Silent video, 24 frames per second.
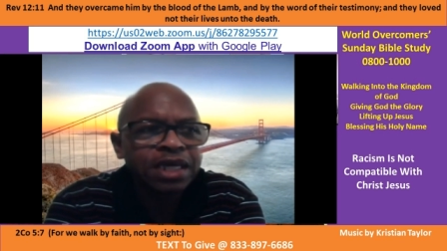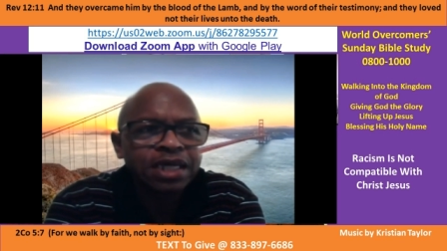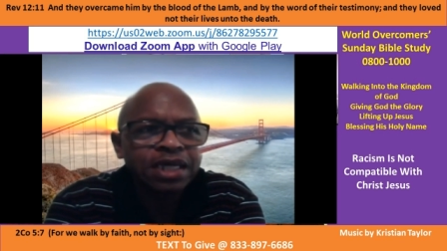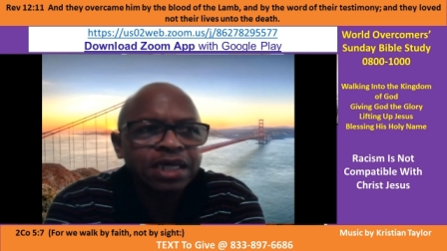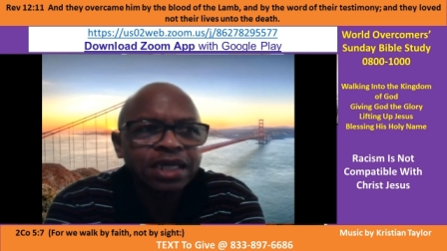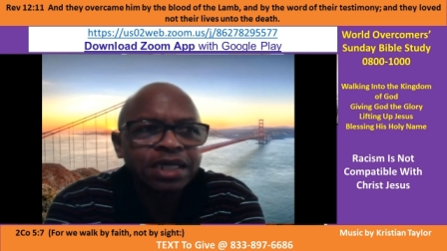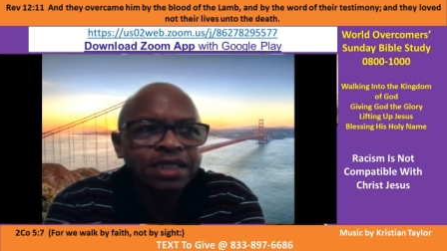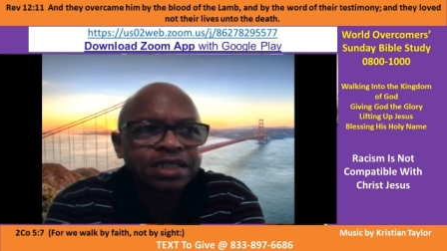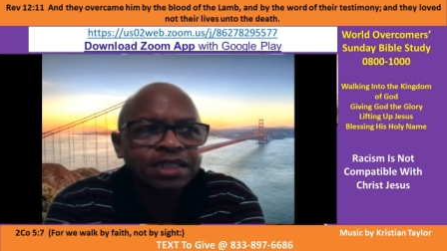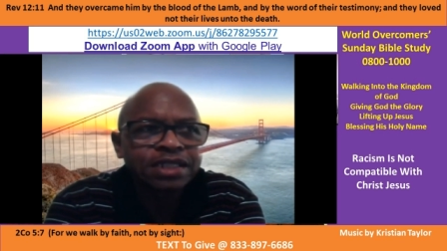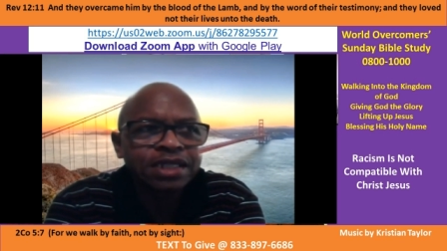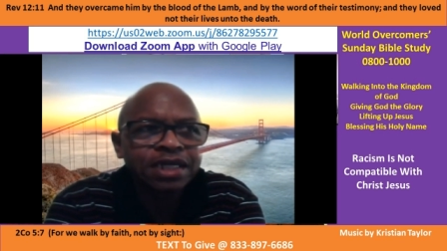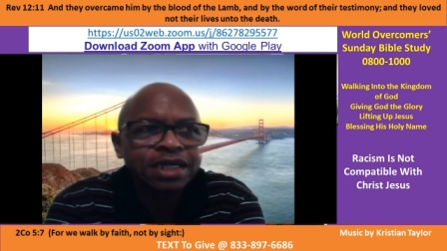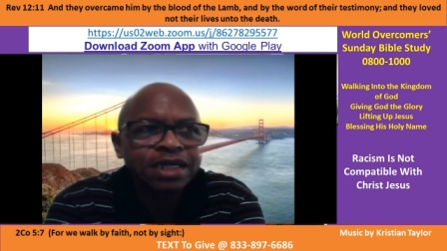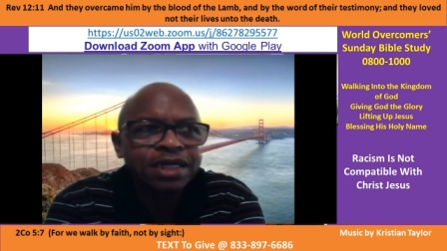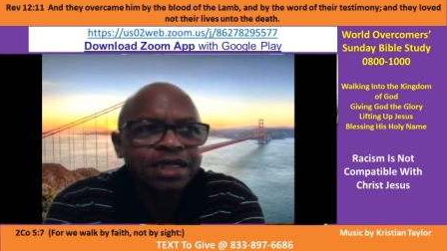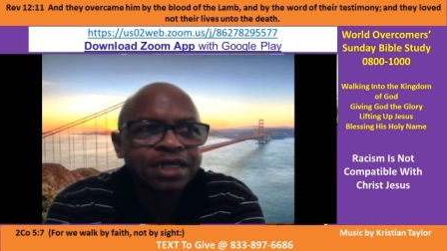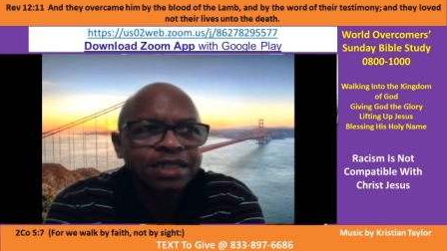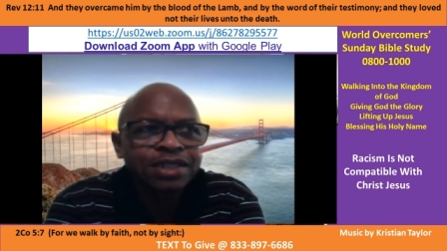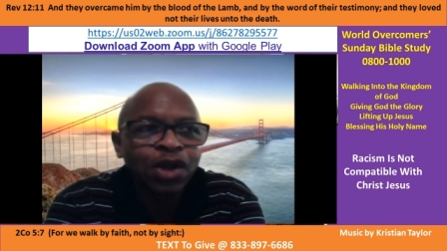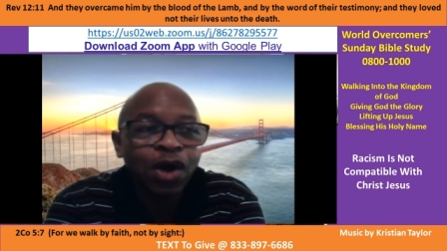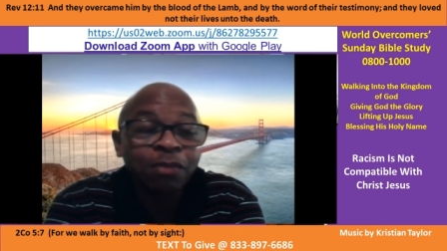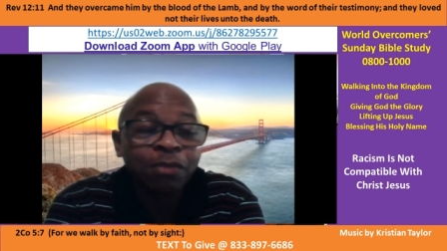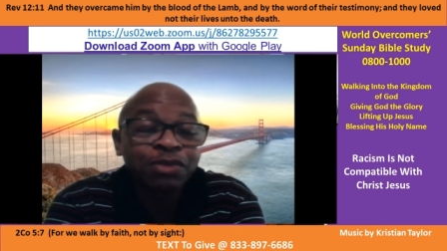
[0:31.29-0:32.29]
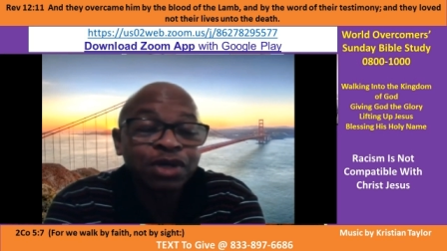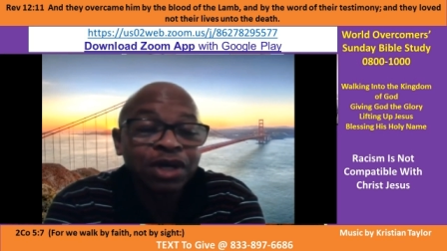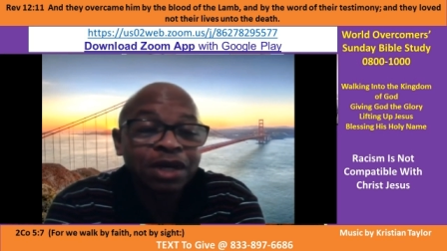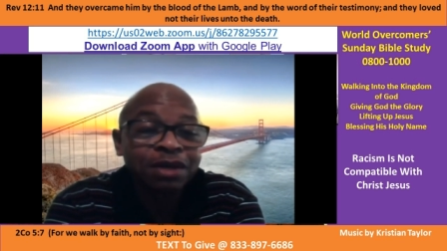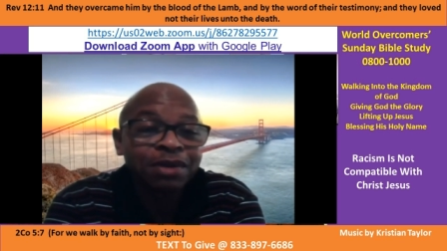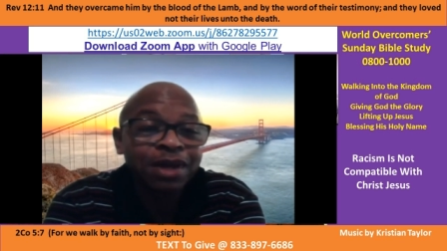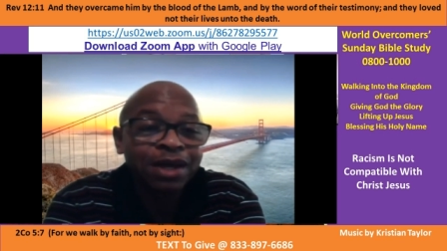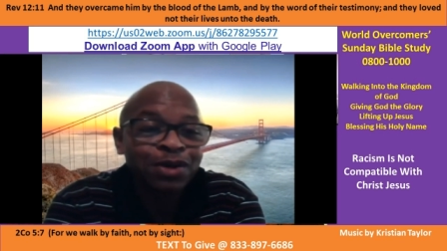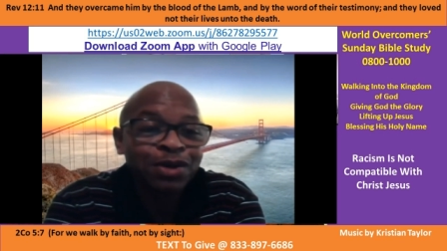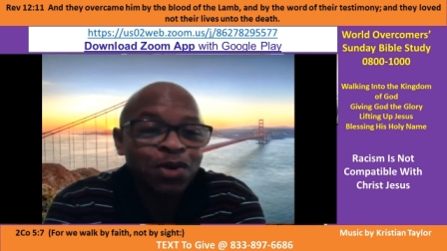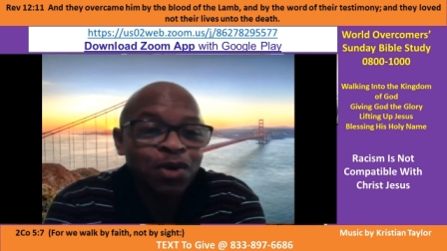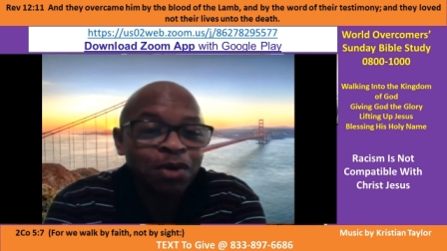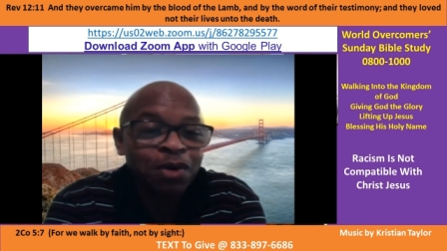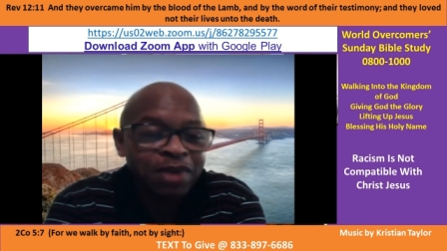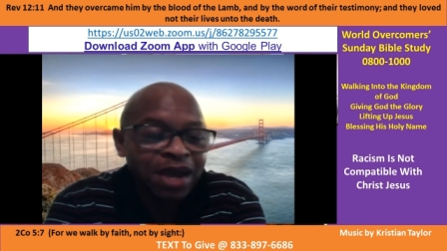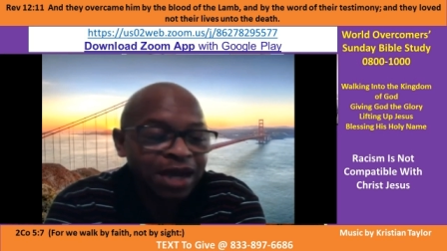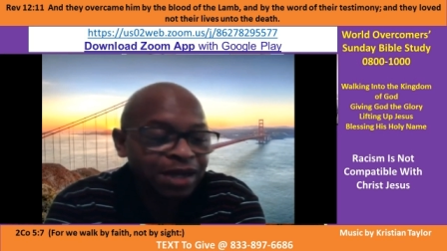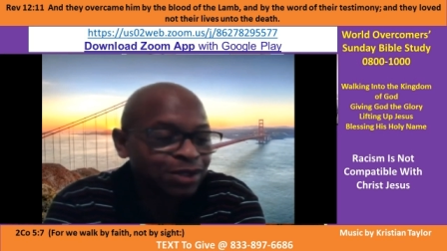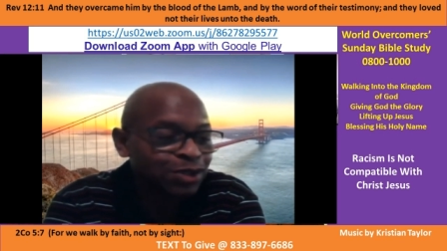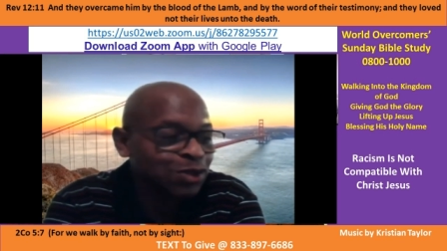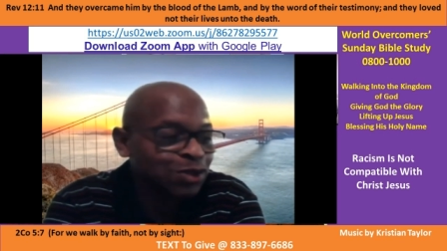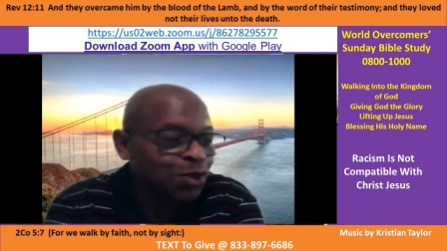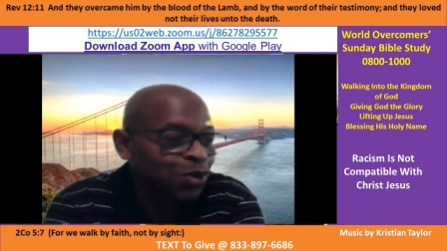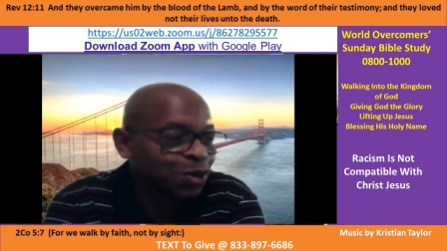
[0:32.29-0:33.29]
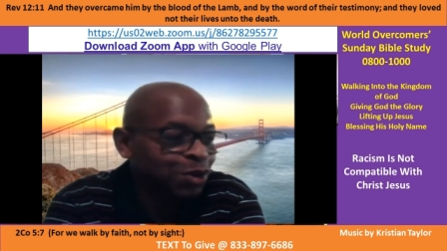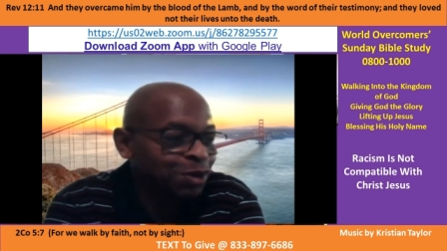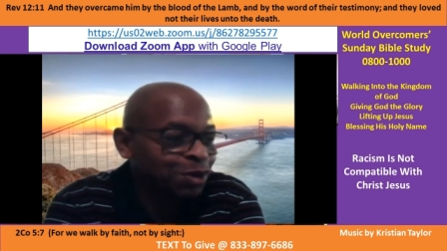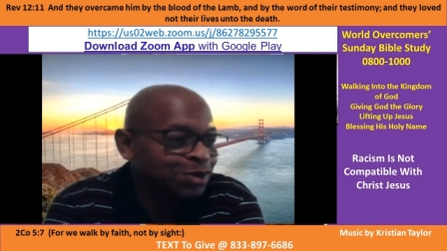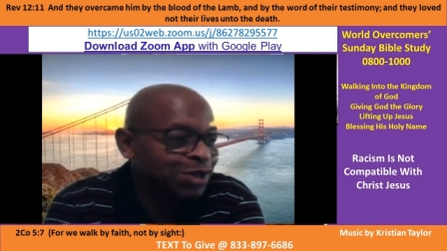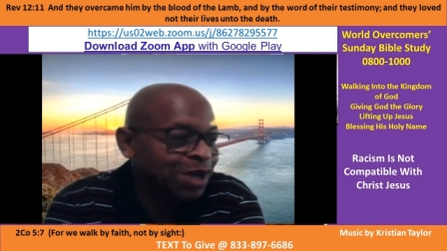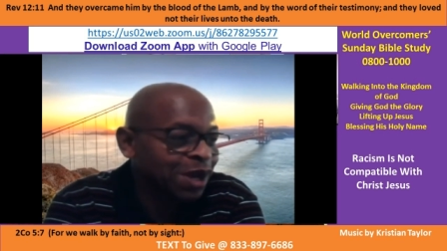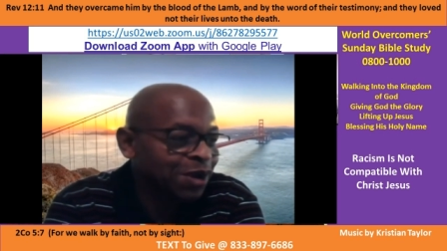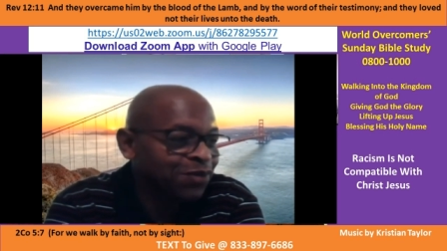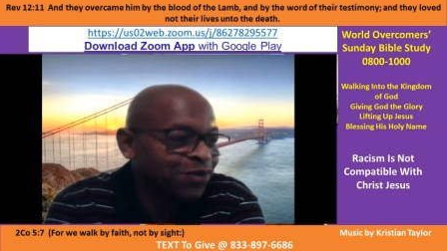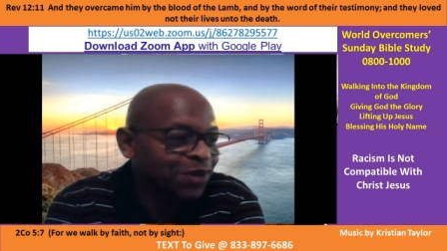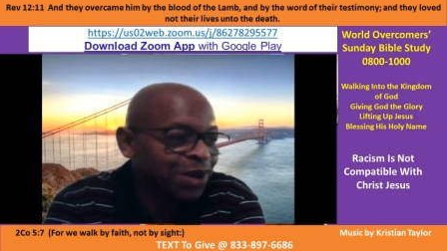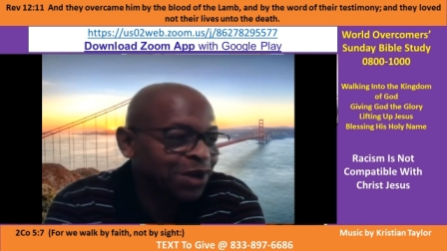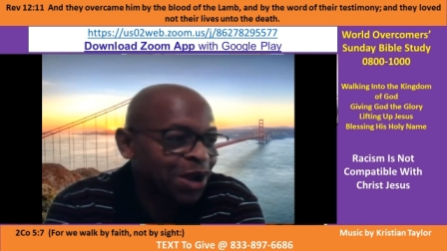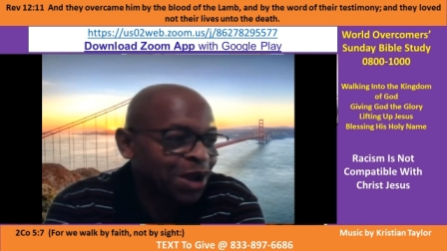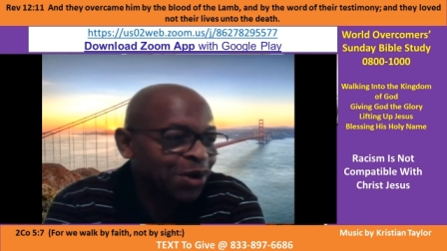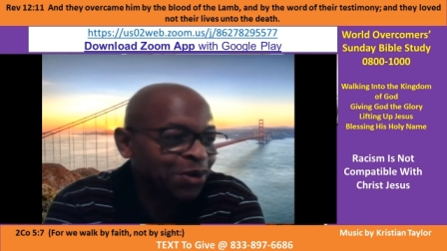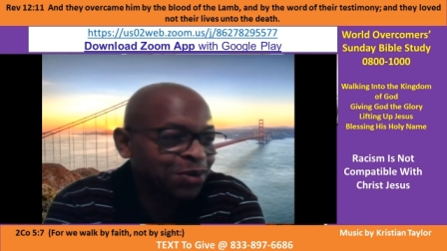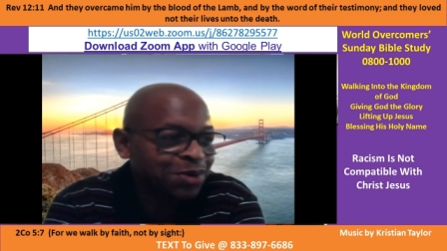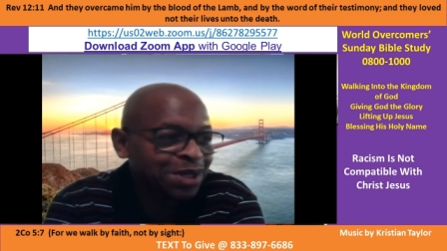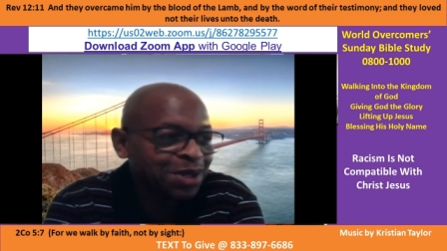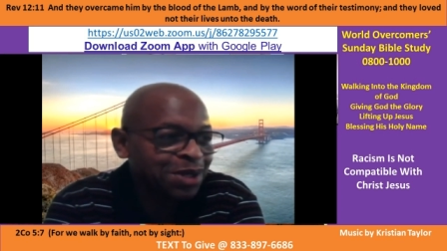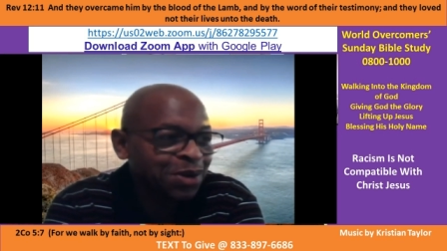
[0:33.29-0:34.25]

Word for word: it, it's uh, you know, I'm looking at going back to school and trying to figure out,